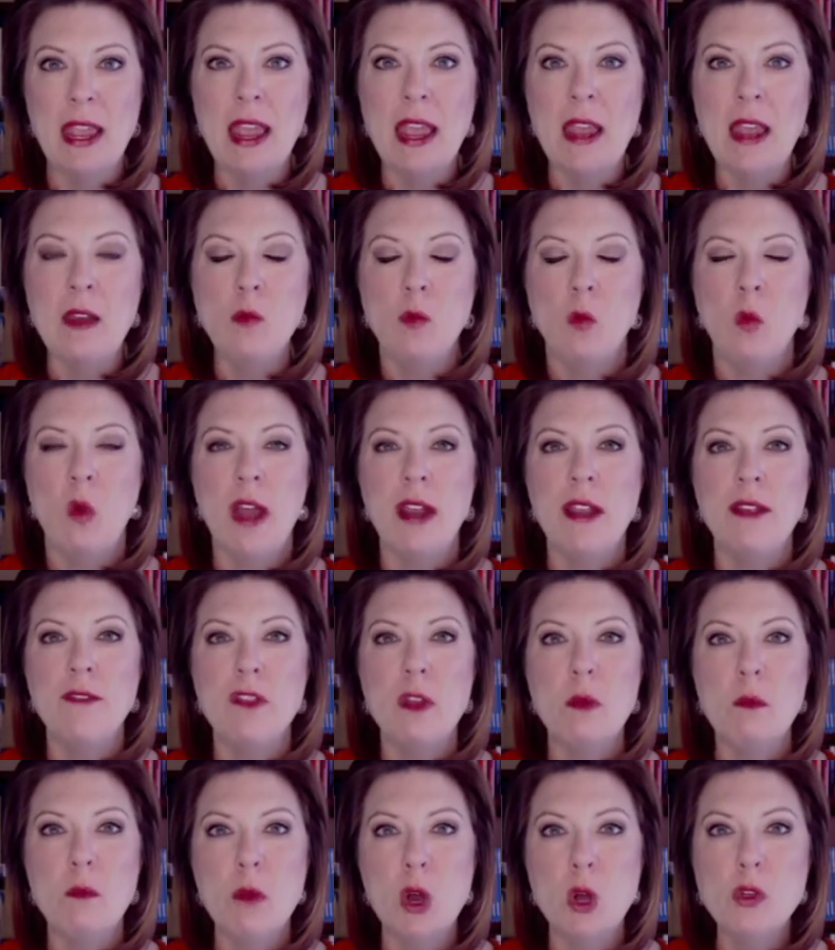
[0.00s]
And one of
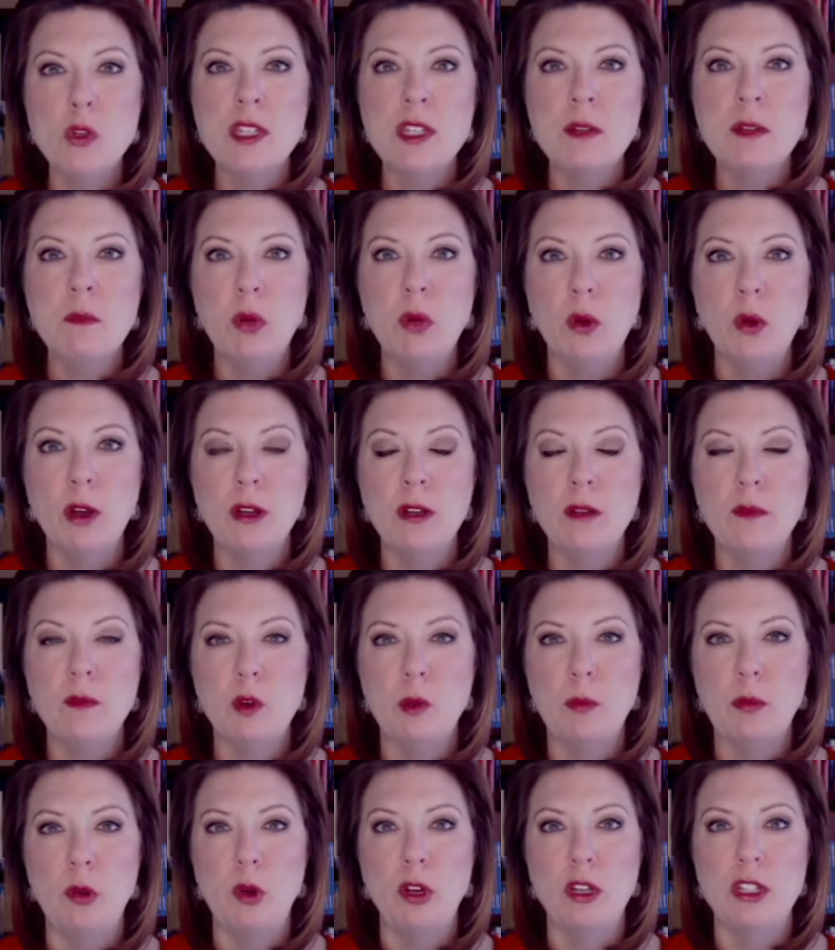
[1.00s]
the most important
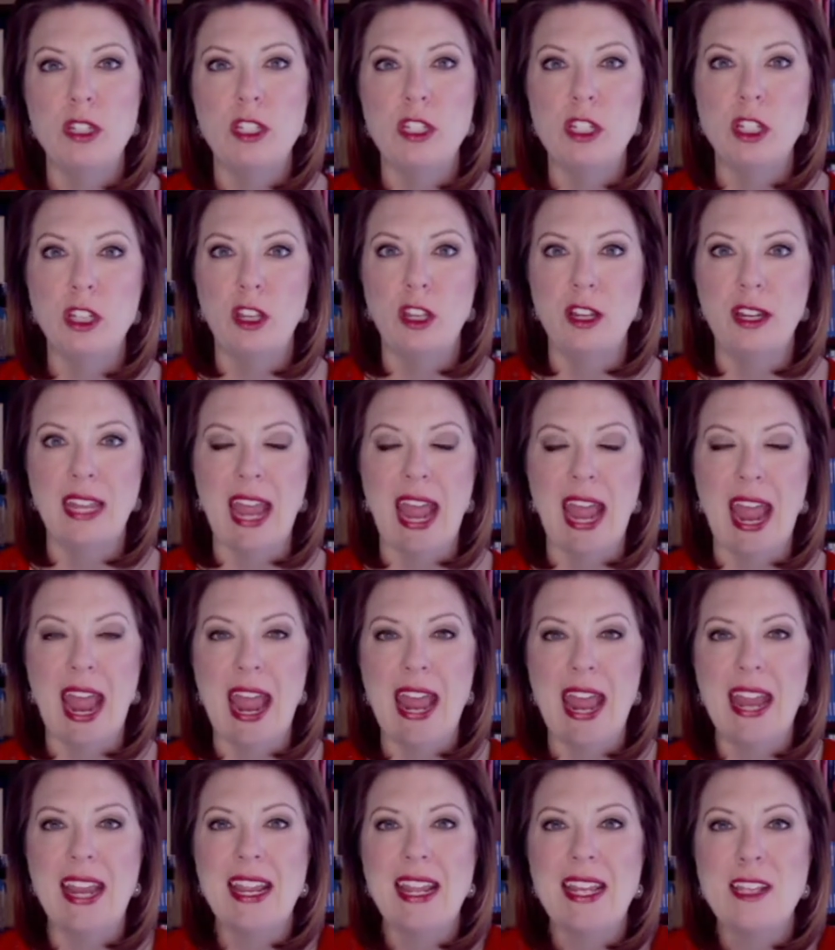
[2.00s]
reports to look
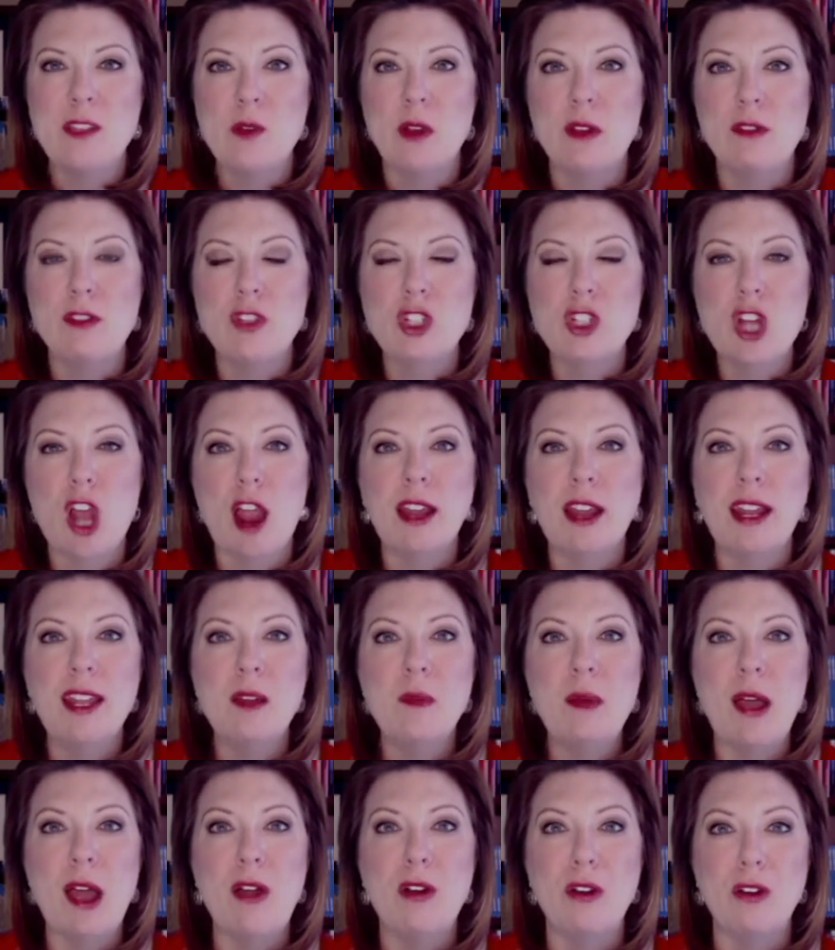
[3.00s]
at is what I was talking
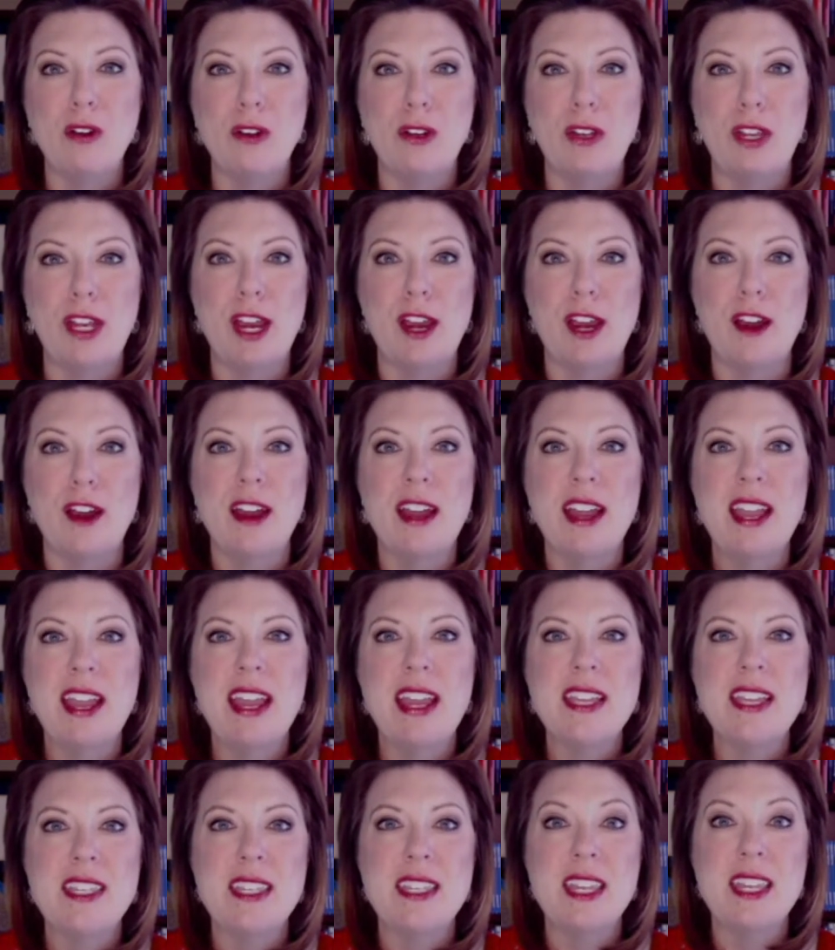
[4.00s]
about earlier,
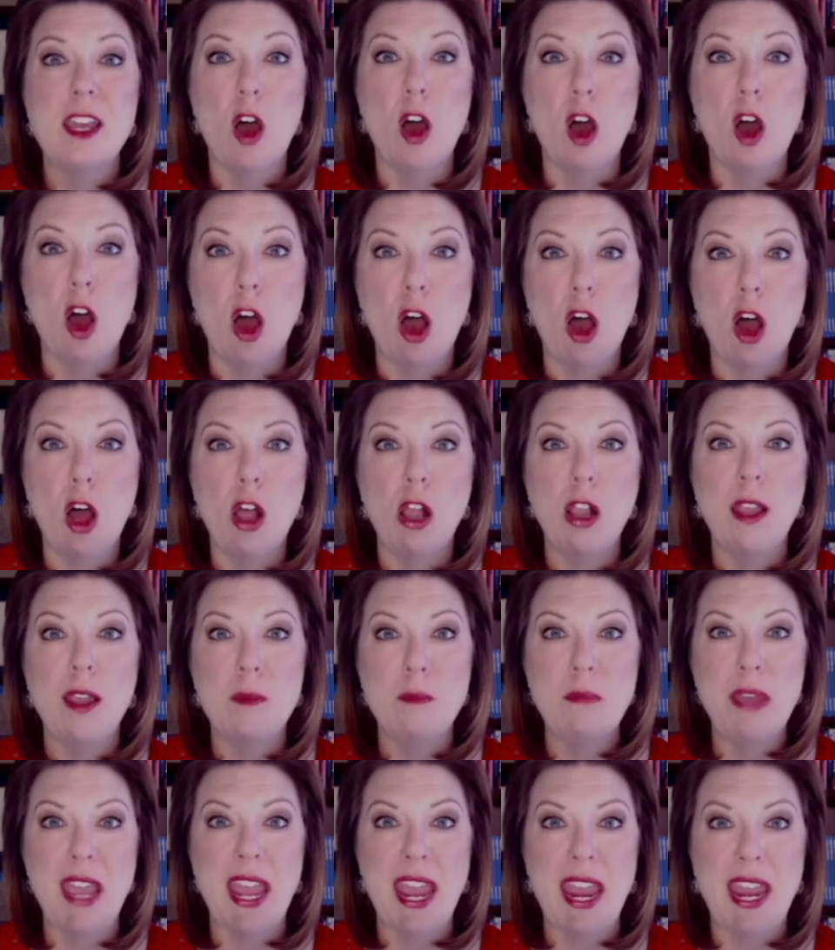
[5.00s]
is the All
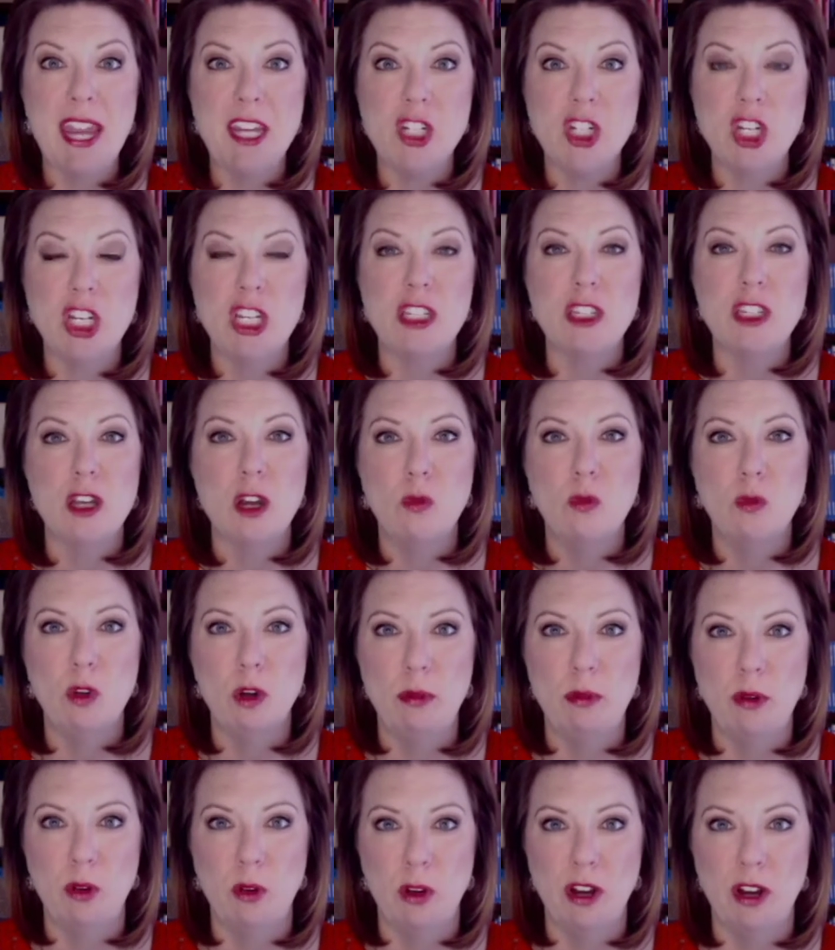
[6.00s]
Pages
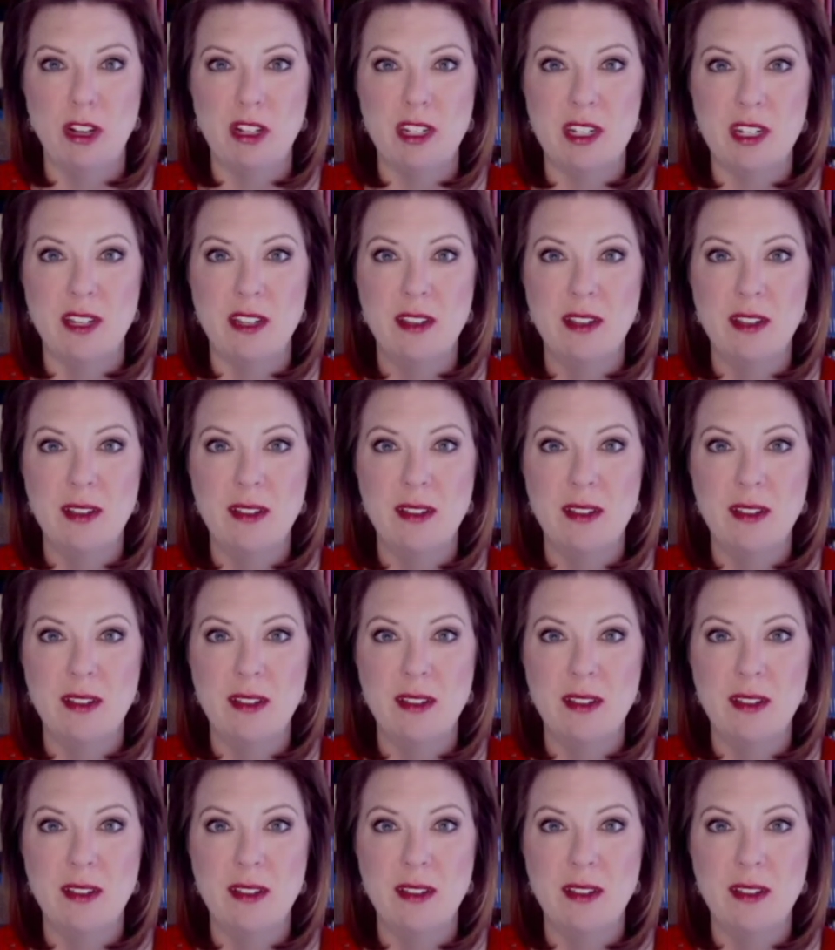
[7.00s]
report.